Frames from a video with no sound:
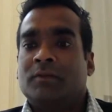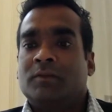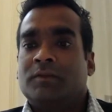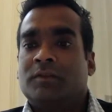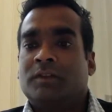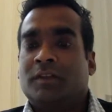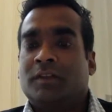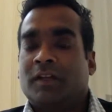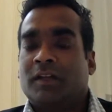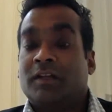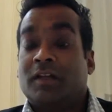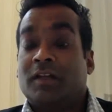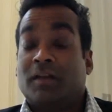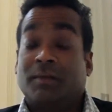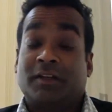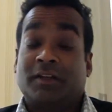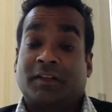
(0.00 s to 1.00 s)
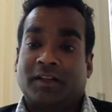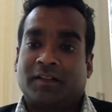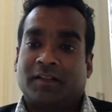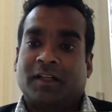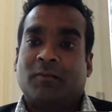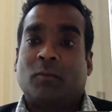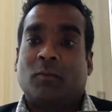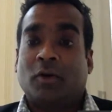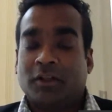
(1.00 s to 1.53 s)
So there are a couple of things
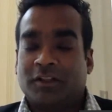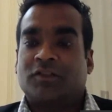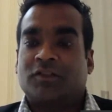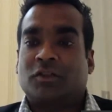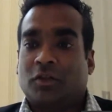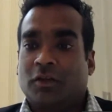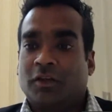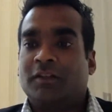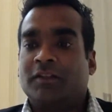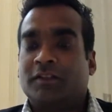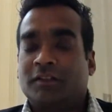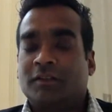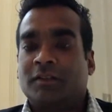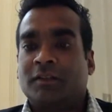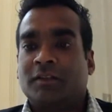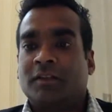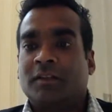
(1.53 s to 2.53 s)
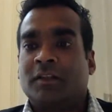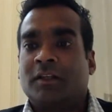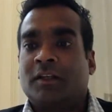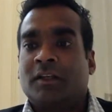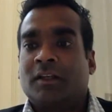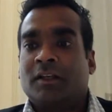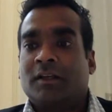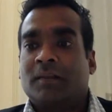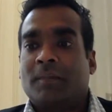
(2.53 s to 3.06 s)
here. One is choice.
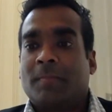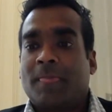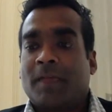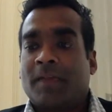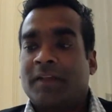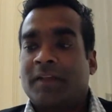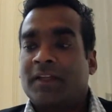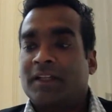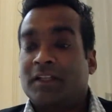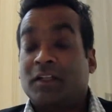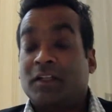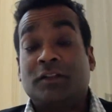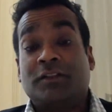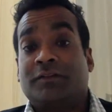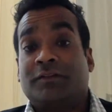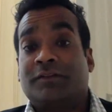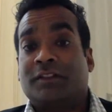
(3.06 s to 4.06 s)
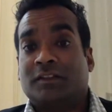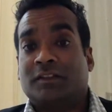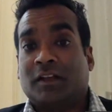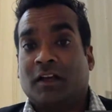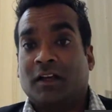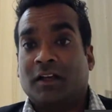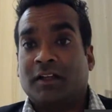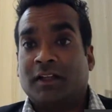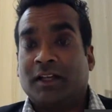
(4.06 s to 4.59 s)
I think inclusive
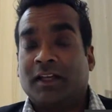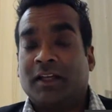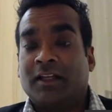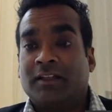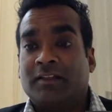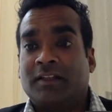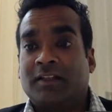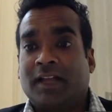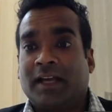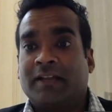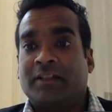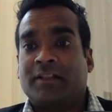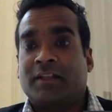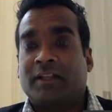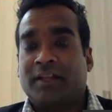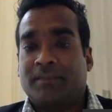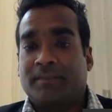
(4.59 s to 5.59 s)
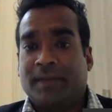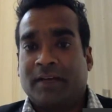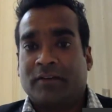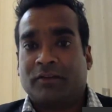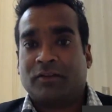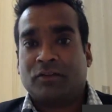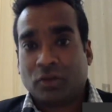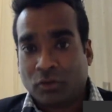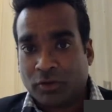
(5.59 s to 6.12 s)
design is actually
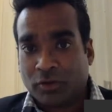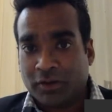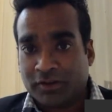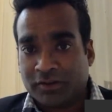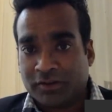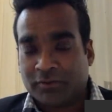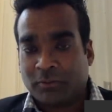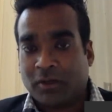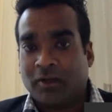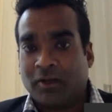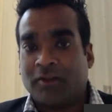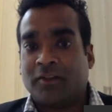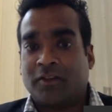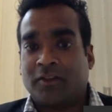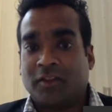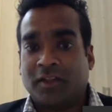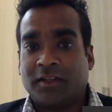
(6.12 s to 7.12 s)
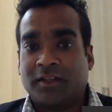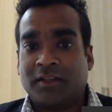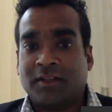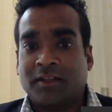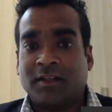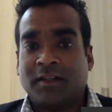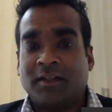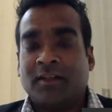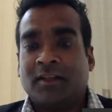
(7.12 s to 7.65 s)
about choice rather than
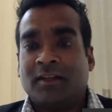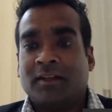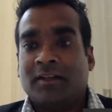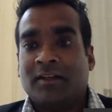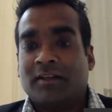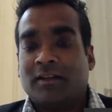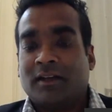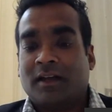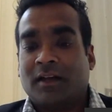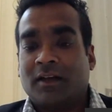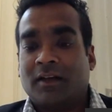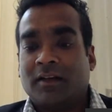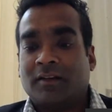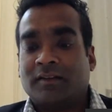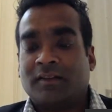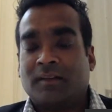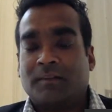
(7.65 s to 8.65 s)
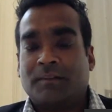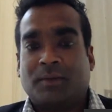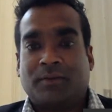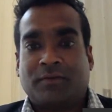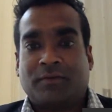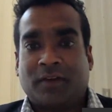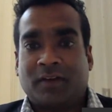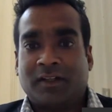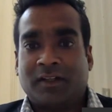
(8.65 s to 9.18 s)

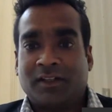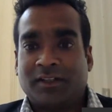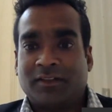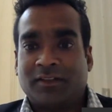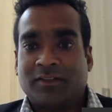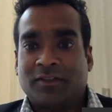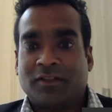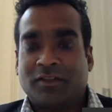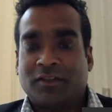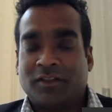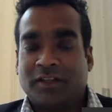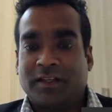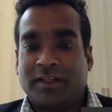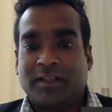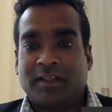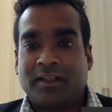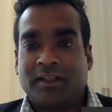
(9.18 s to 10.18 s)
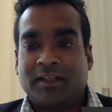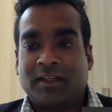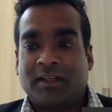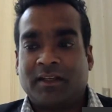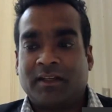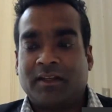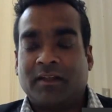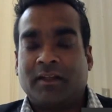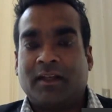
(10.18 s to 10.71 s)
simplifying to the
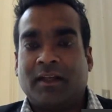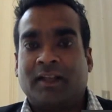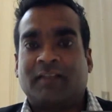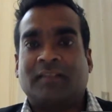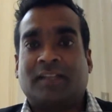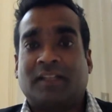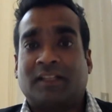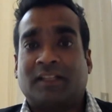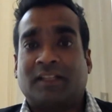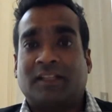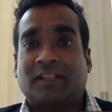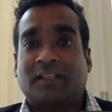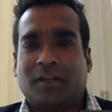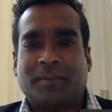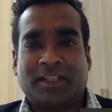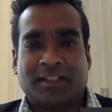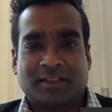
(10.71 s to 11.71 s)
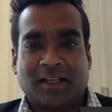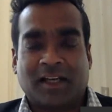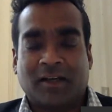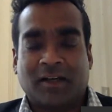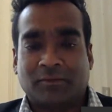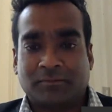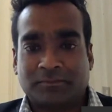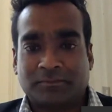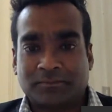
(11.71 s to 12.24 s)
extent of dumbing
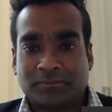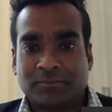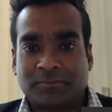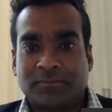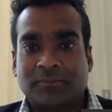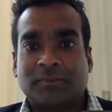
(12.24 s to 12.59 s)
down.